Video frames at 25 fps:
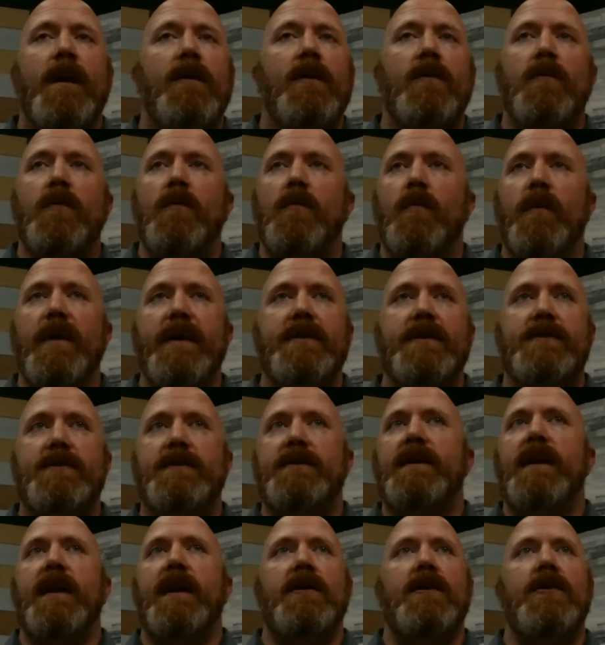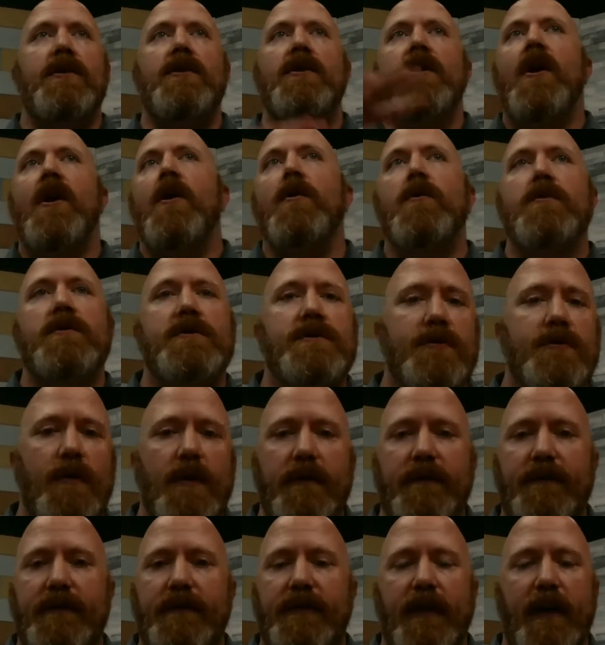we get no sort of
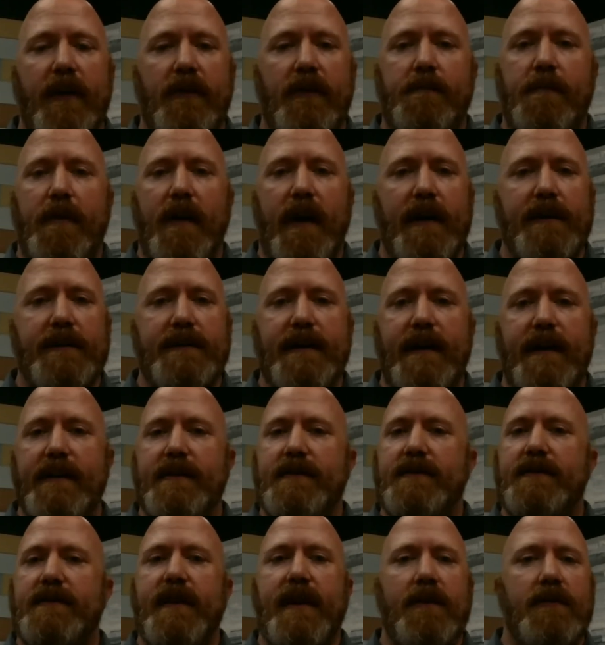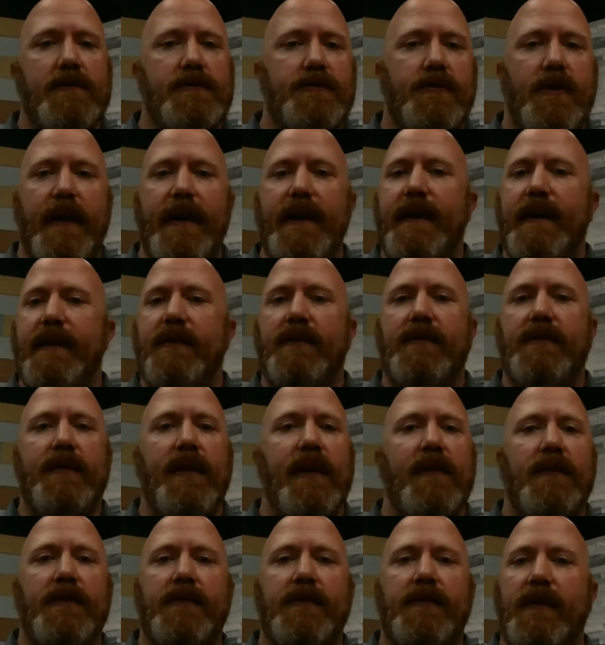sales process, sales training,
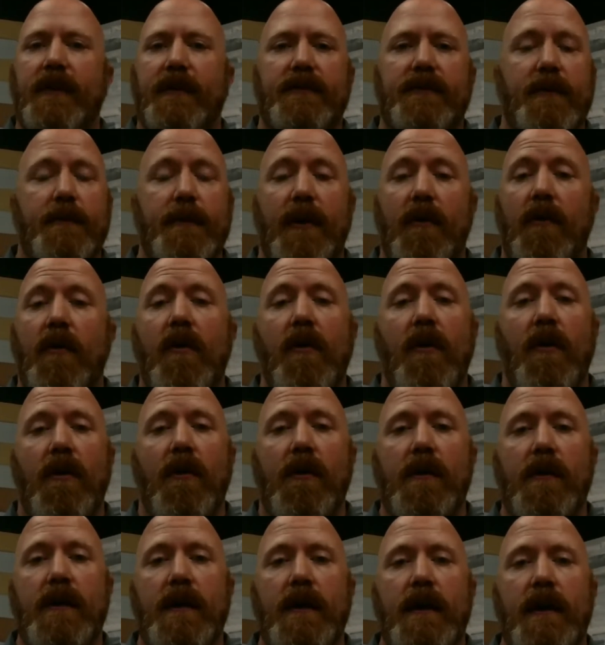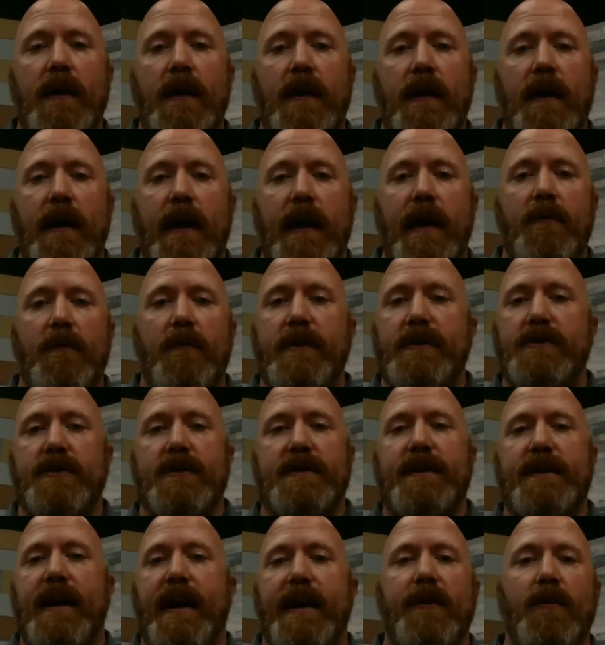sales system at all, and we
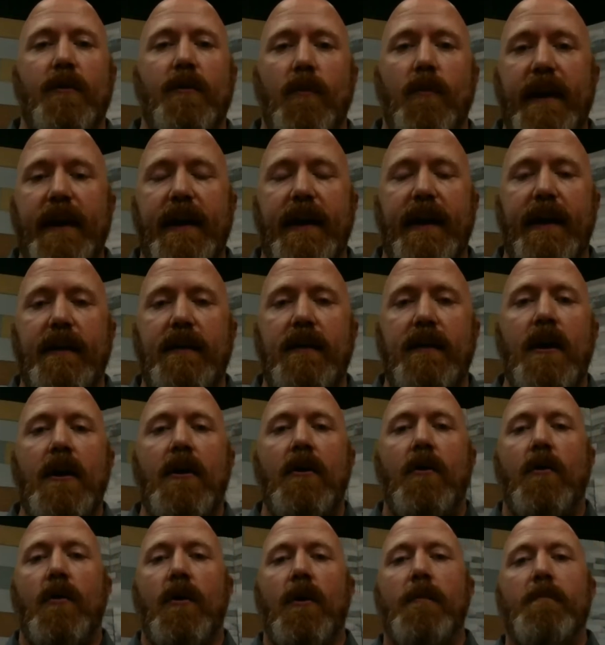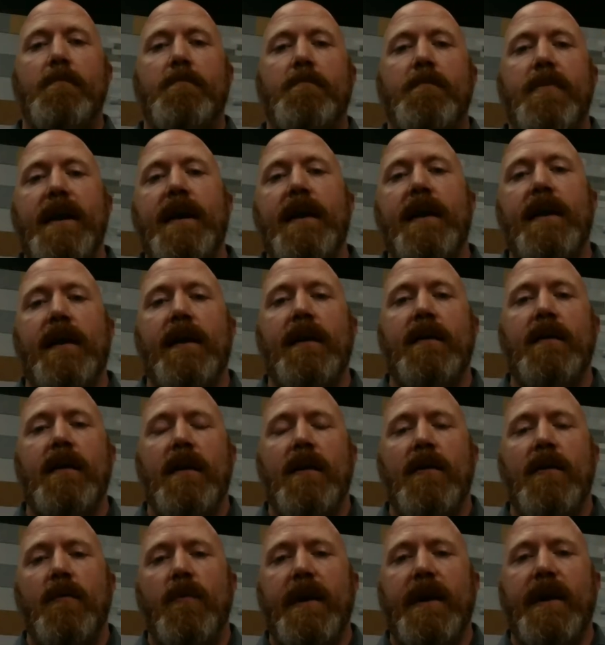just kind of wing it, or B,
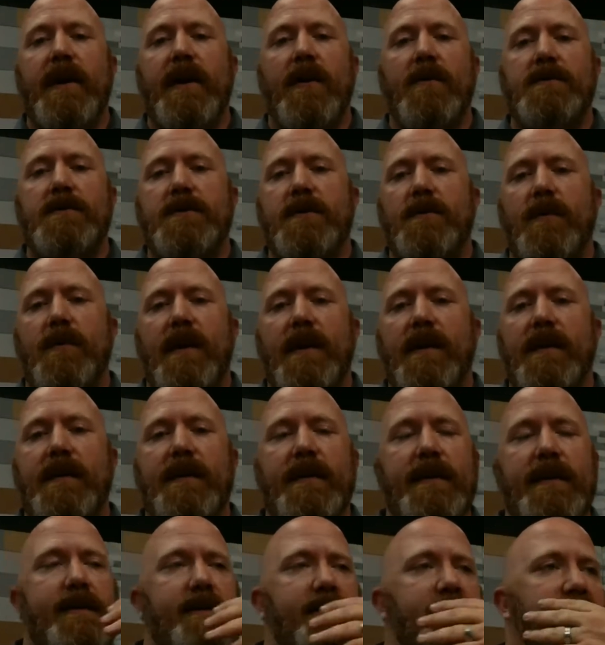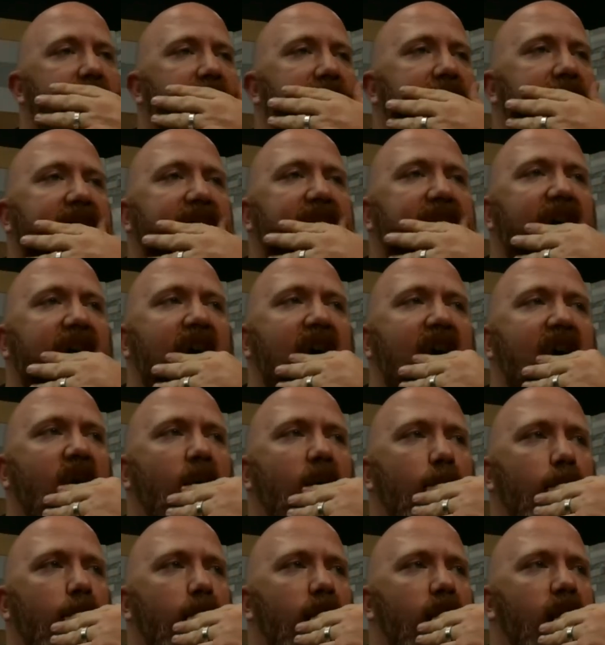we go to one of these, like,
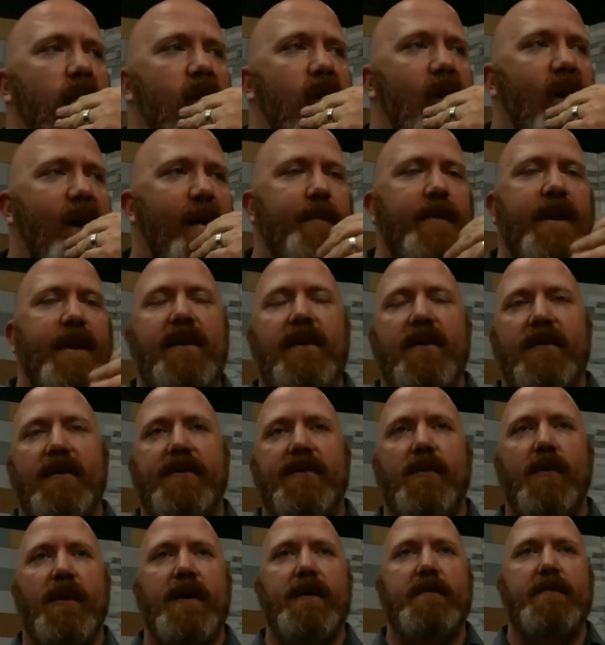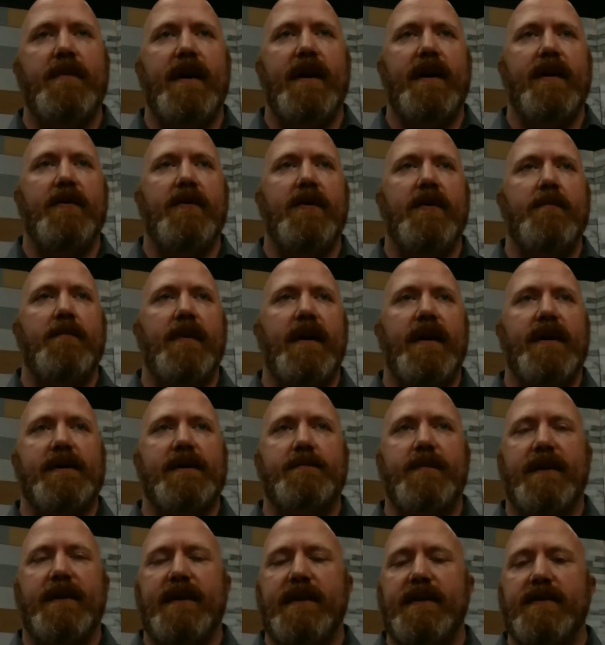I'm not going to throw anybody under the bus, but
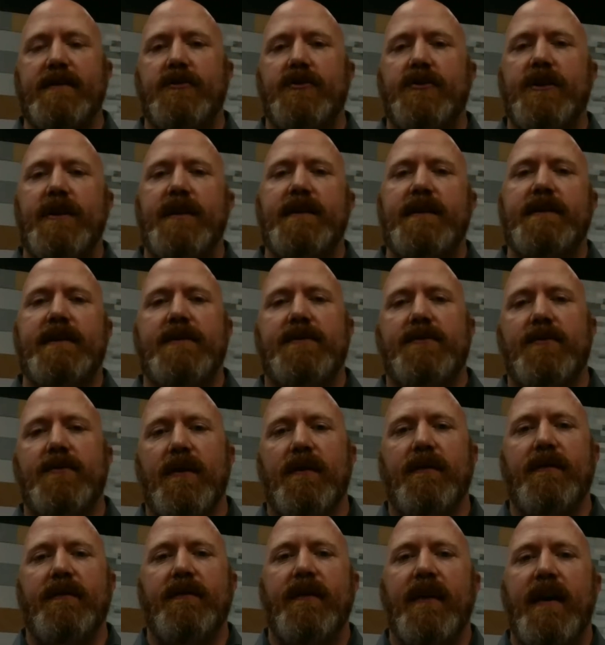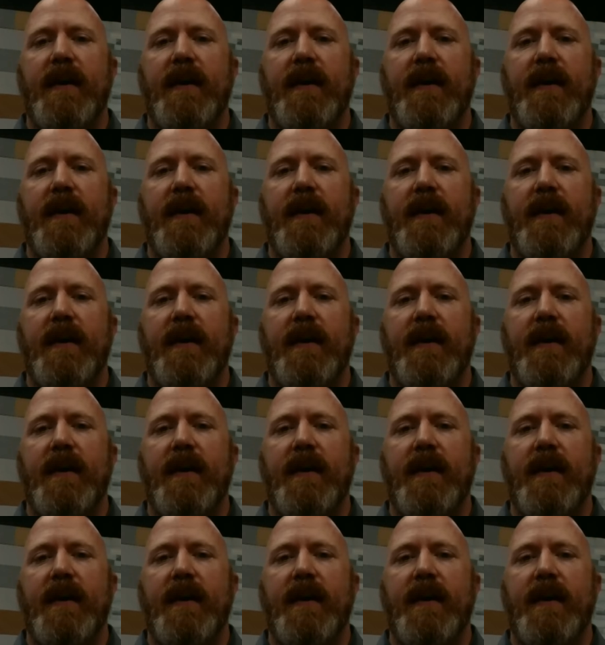these cheesy sort of